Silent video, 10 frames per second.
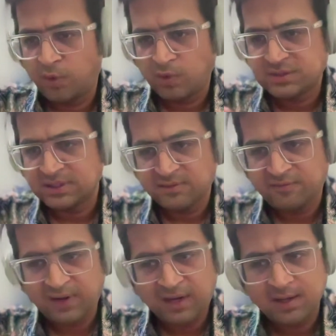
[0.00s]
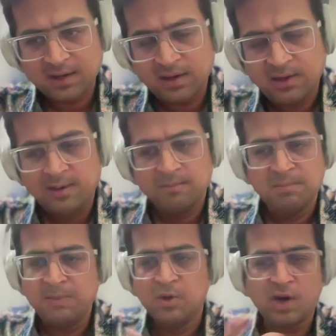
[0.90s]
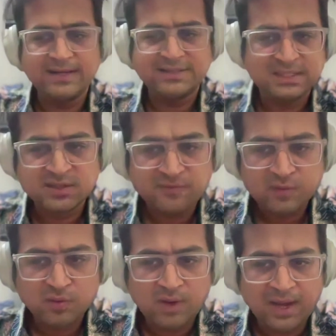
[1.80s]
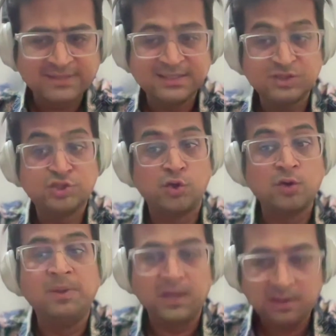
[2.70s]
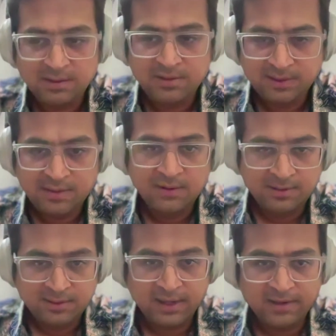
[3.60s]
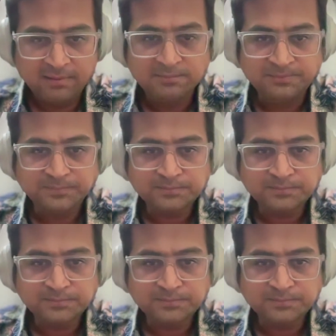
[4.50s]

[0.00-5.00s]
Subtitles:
folks in the field are maybe not as sensitive to as they should be, right?